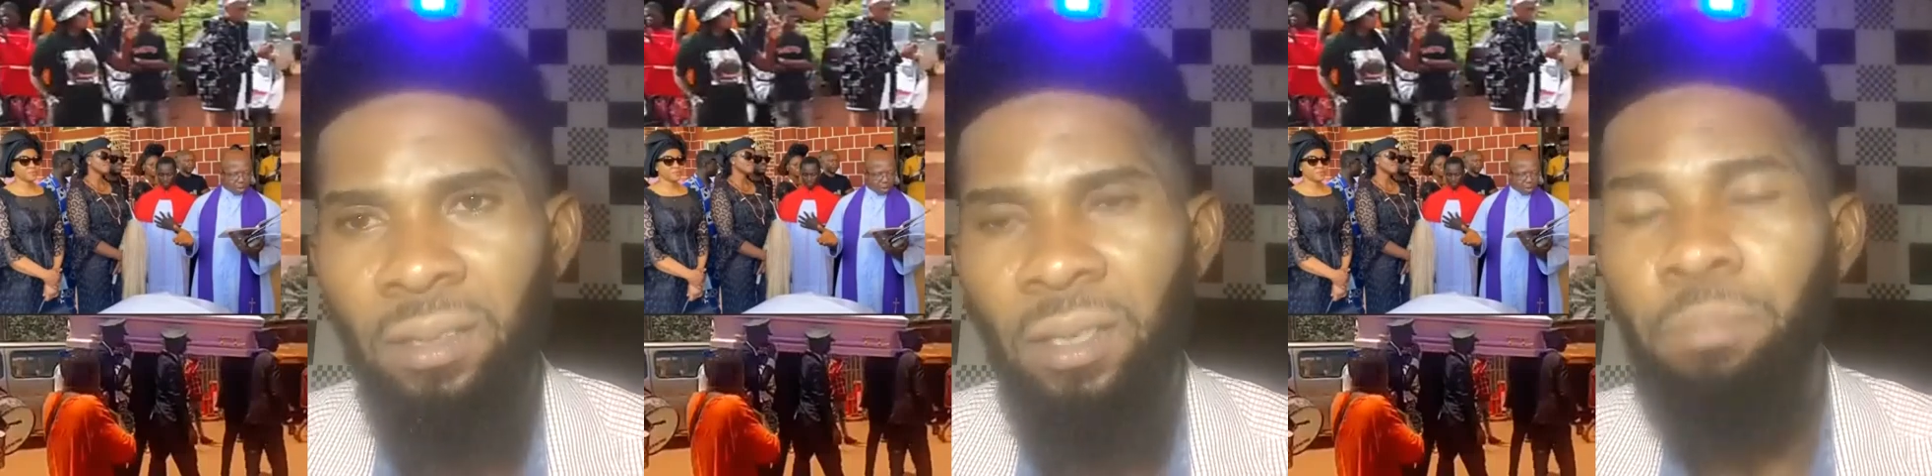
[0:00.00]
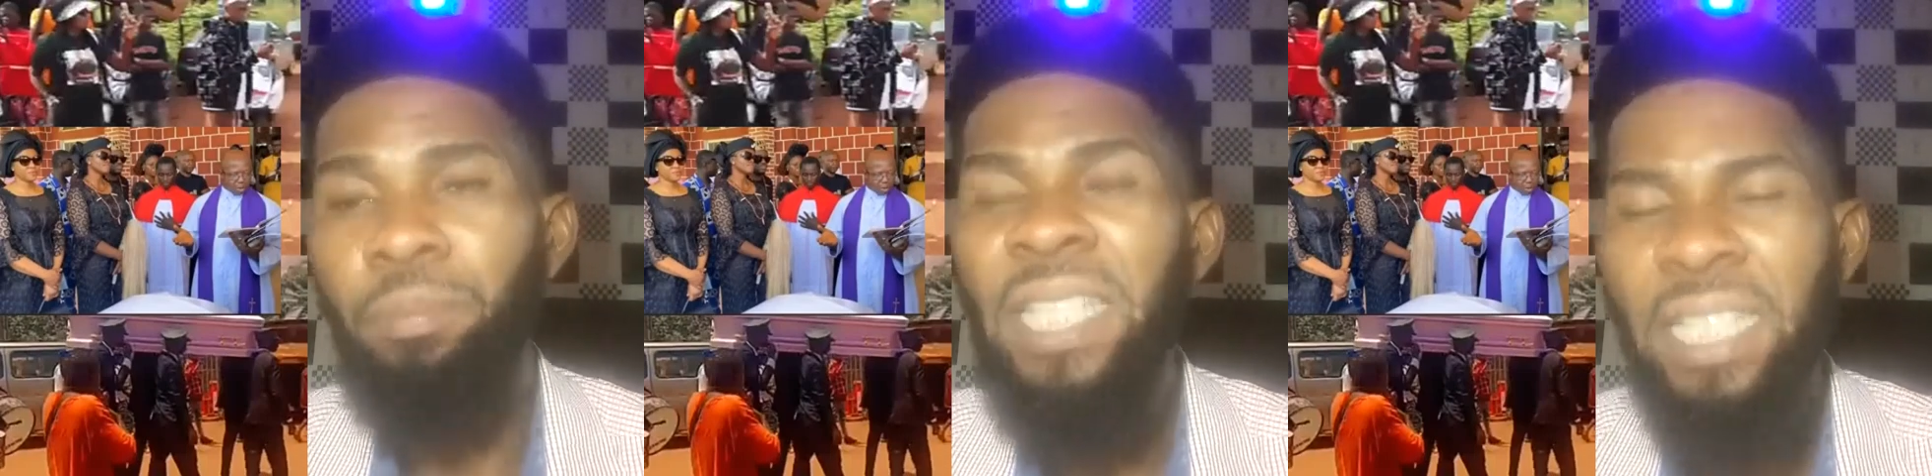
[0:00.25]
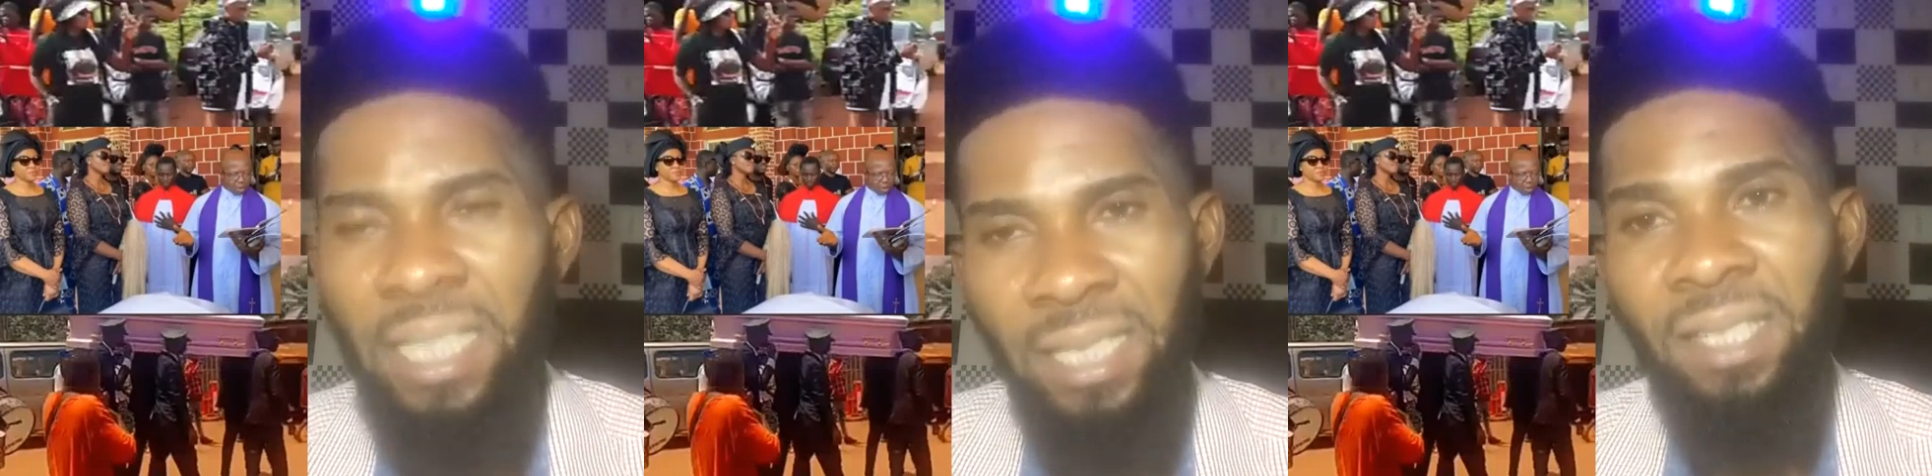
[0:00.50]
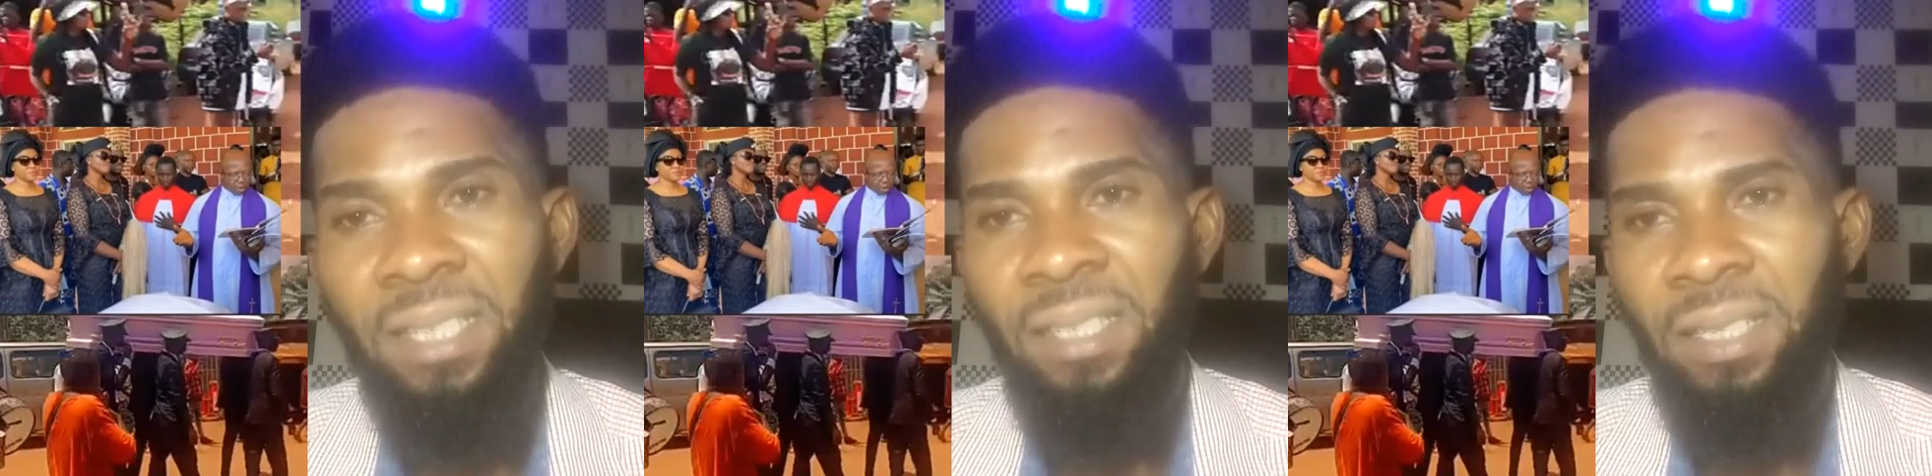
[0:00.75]
I ask you
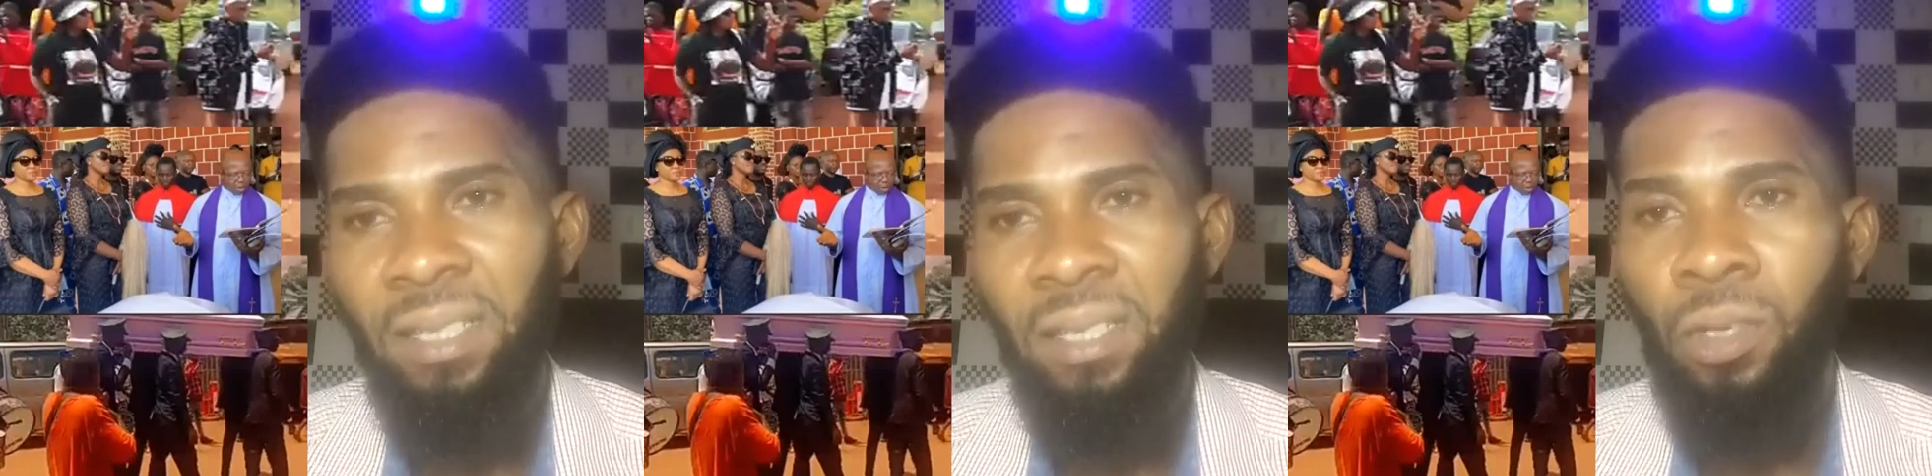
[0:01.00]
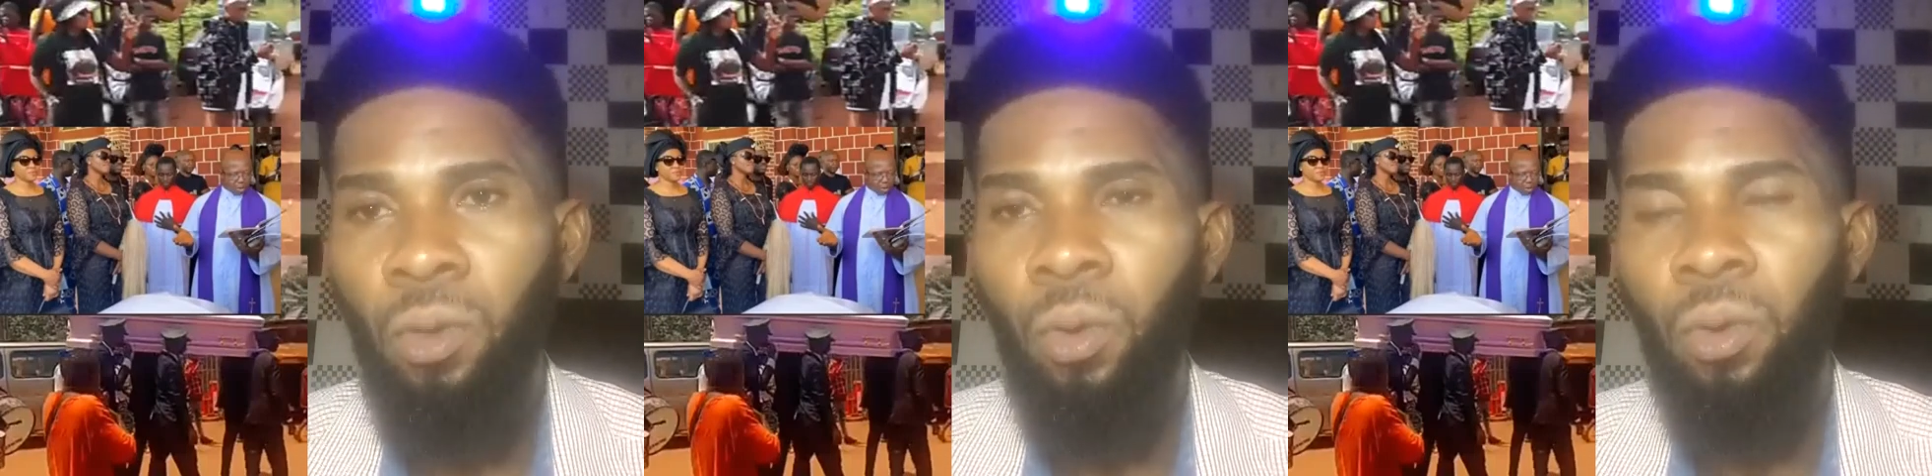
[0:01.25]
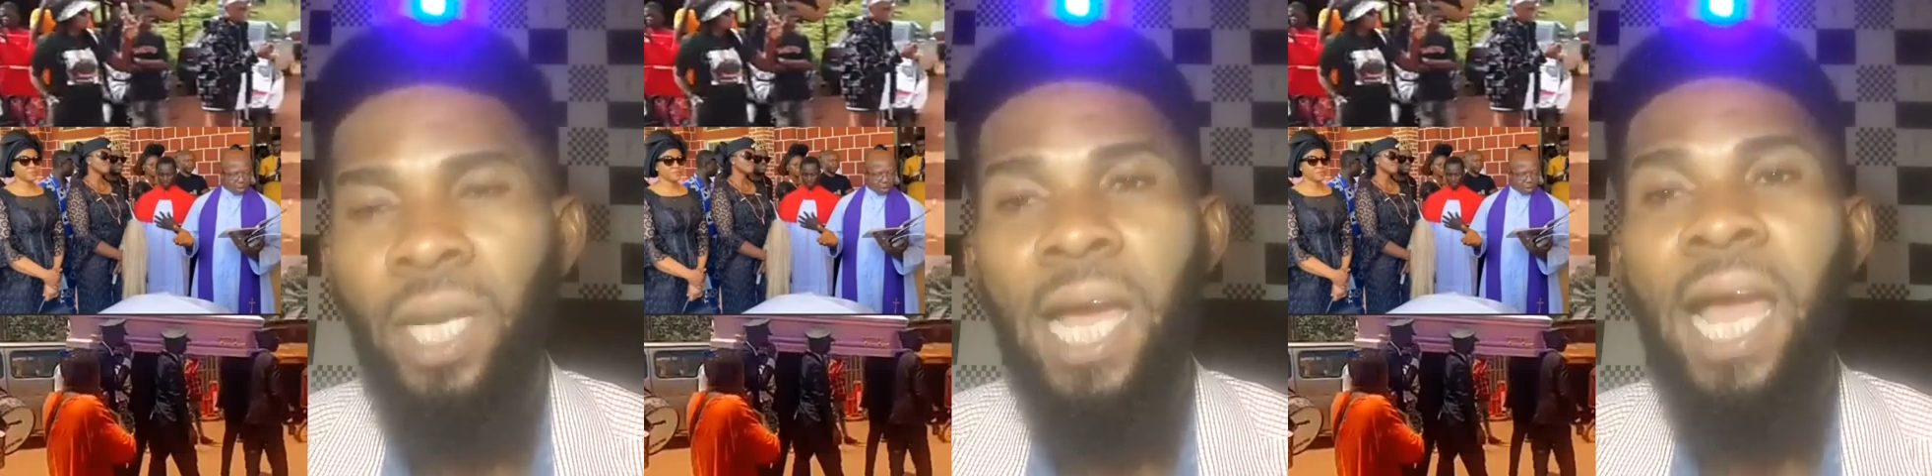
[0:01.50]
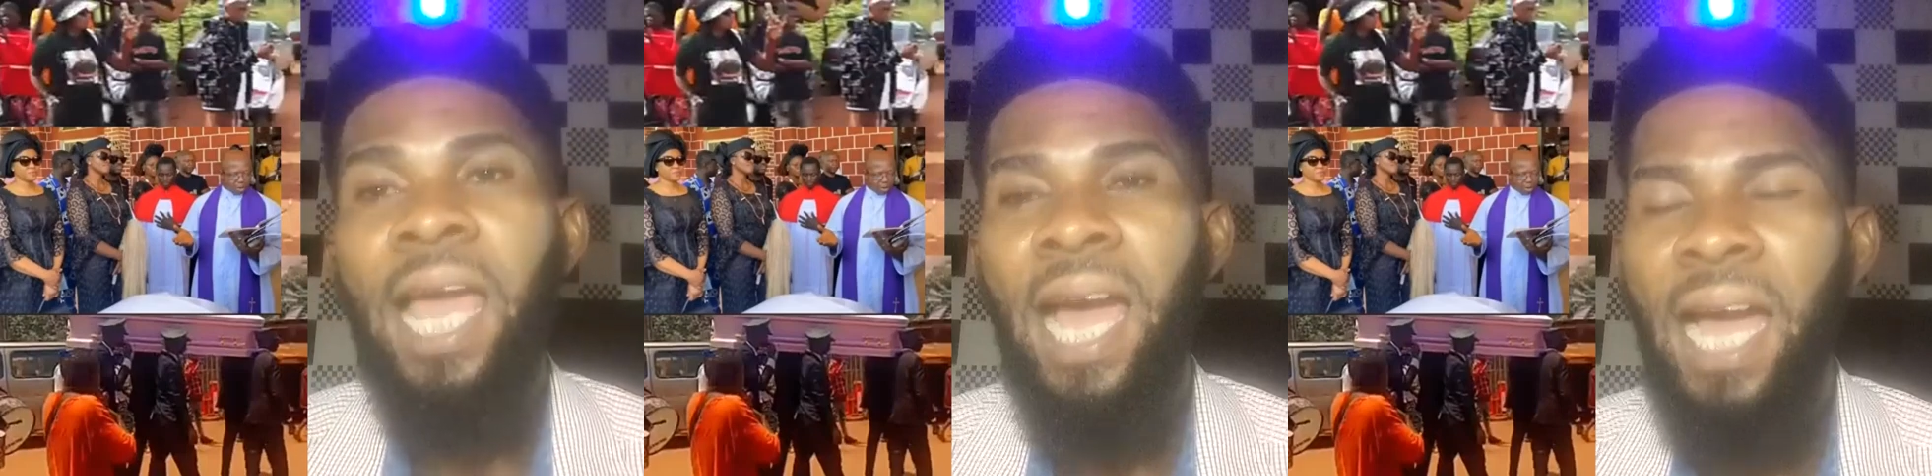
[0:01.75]
on behalf of
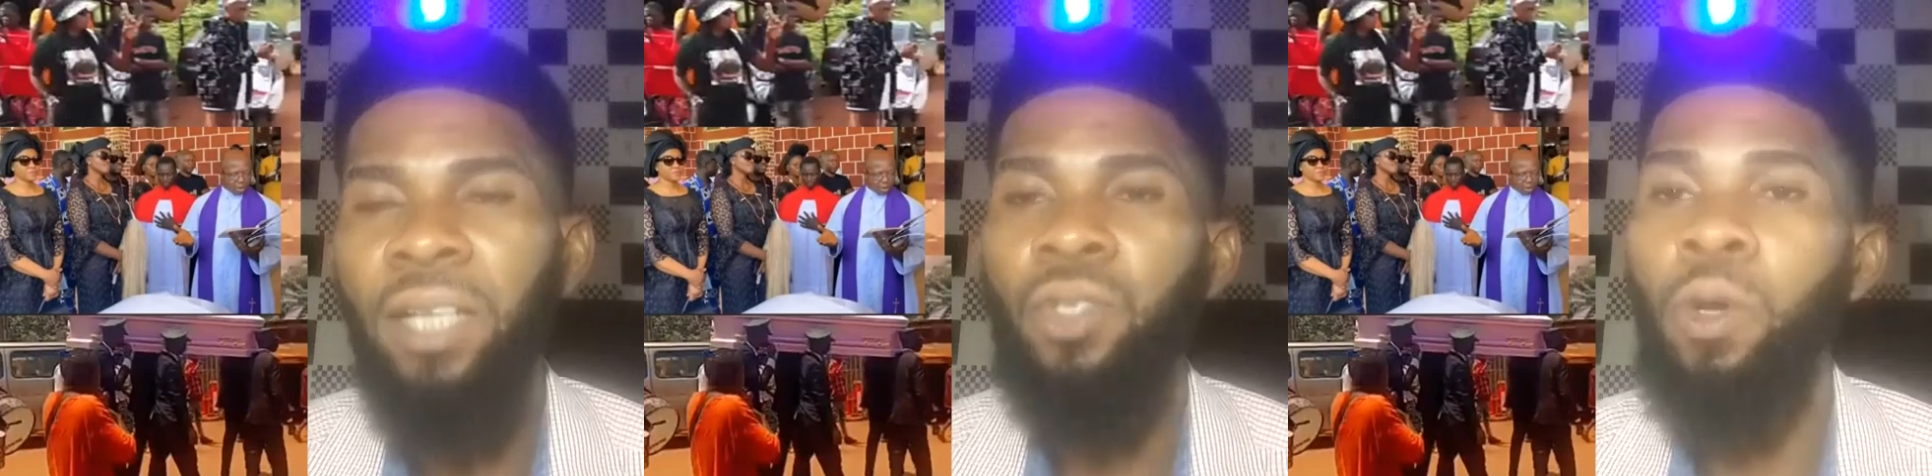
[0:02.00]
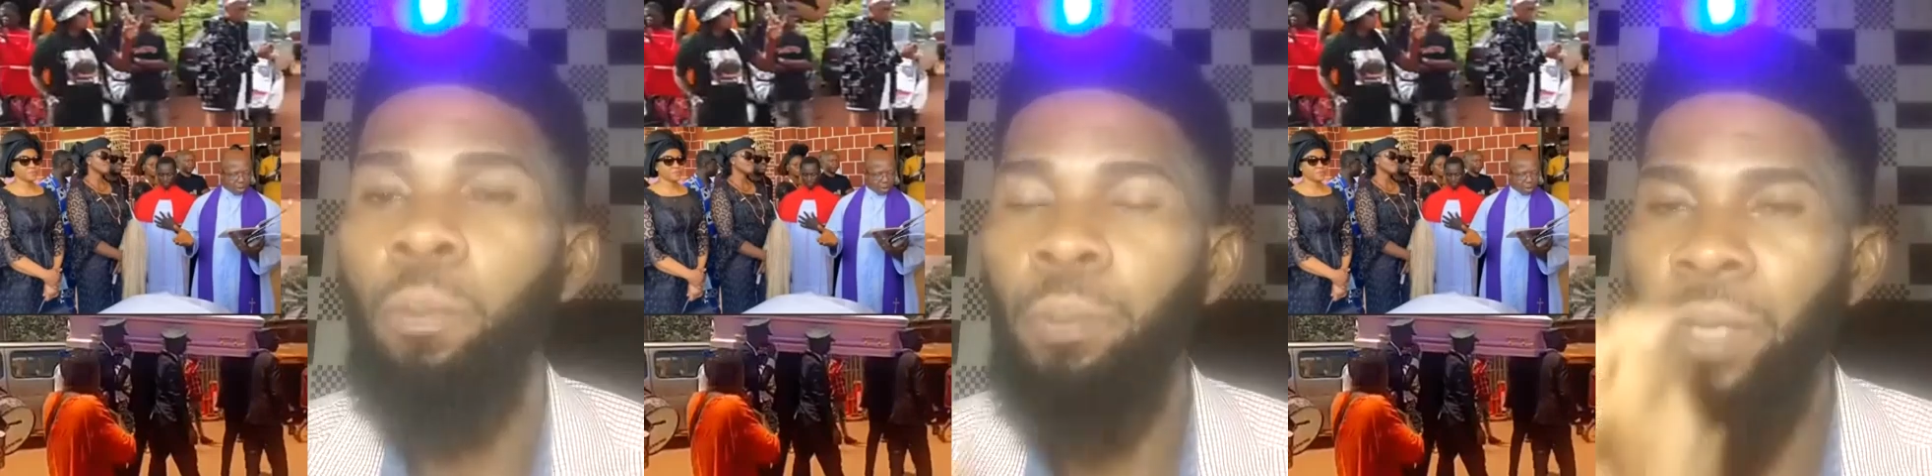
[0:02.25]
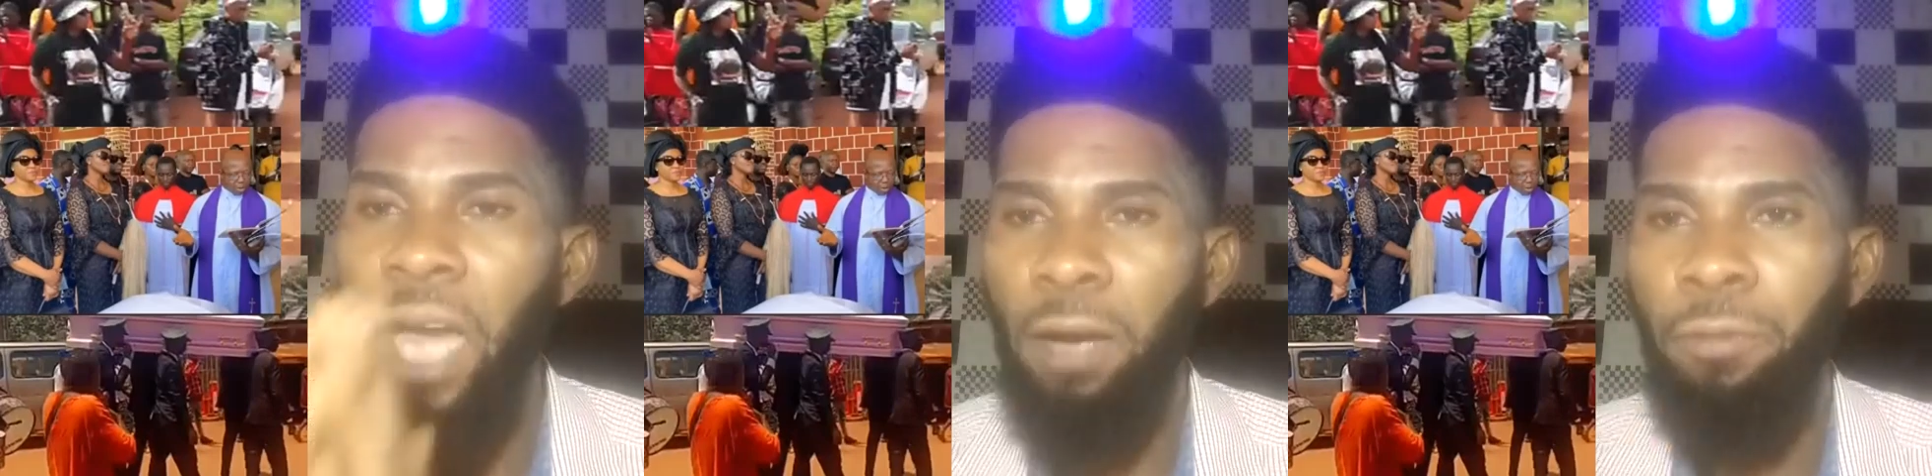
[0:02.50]
our late